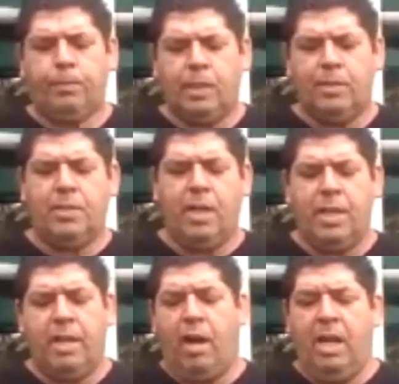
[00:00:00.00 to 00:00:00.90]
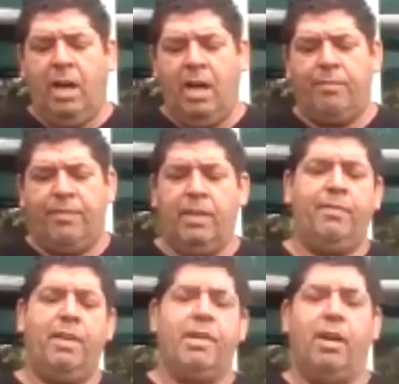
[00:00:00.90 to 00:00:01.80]
So yeah, I'd feel
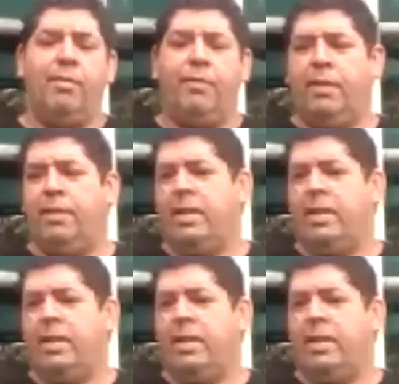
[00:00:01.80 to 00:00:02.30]
very confident